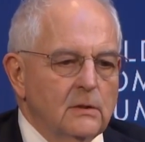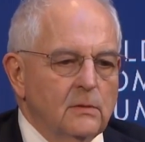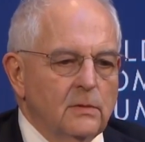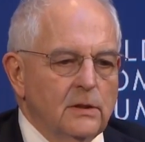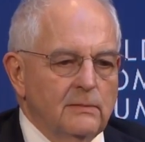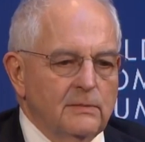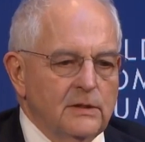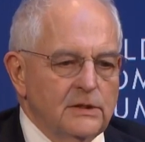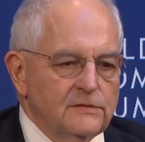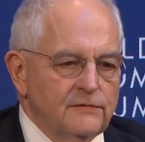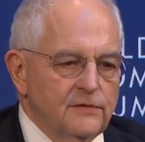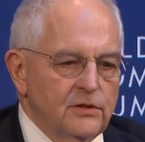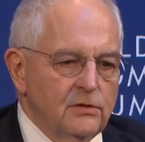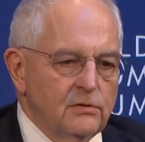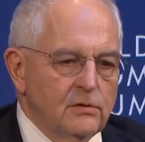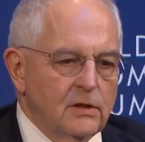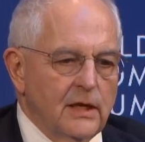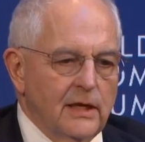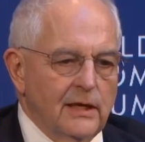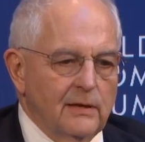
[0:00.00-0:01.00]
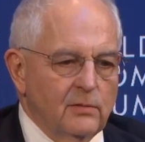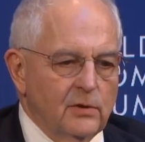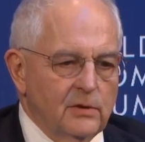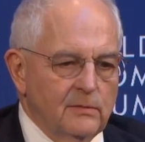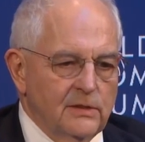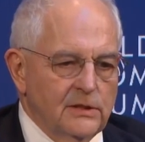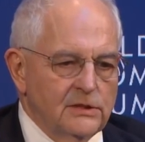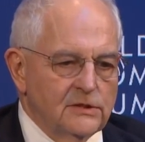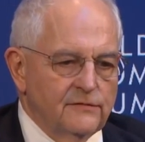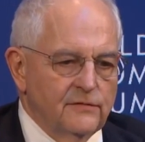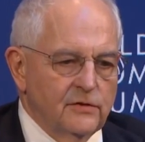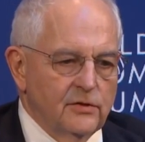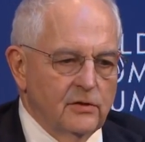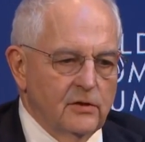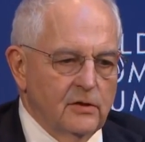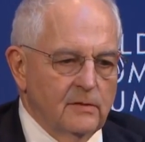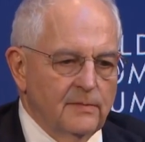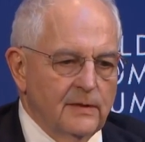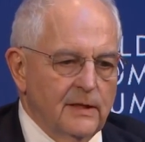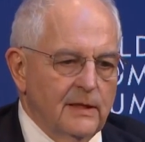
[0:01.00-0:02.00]
what it means for the UK and what it means for
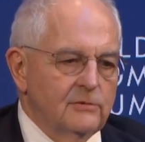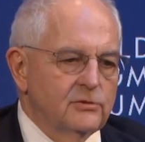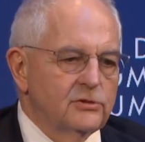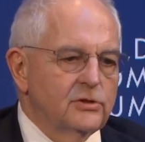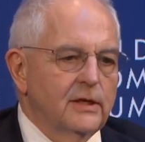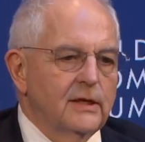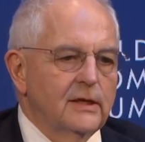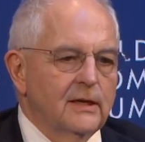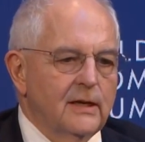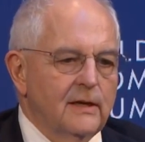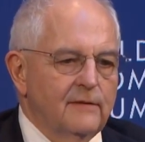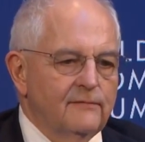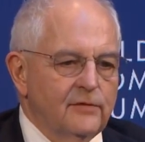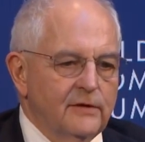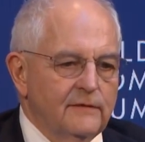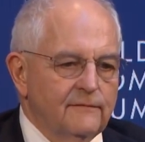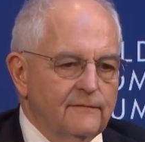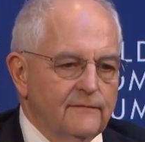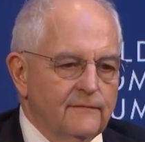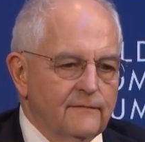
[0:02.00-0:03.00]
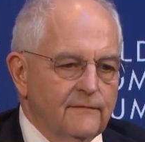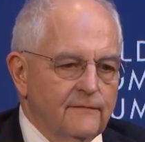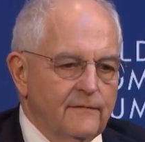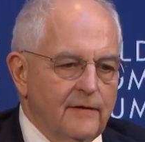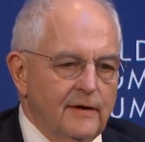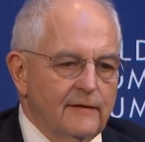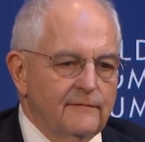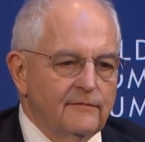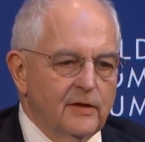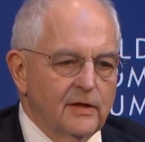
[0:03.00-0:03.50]
Europe, and I'll try and cover it very,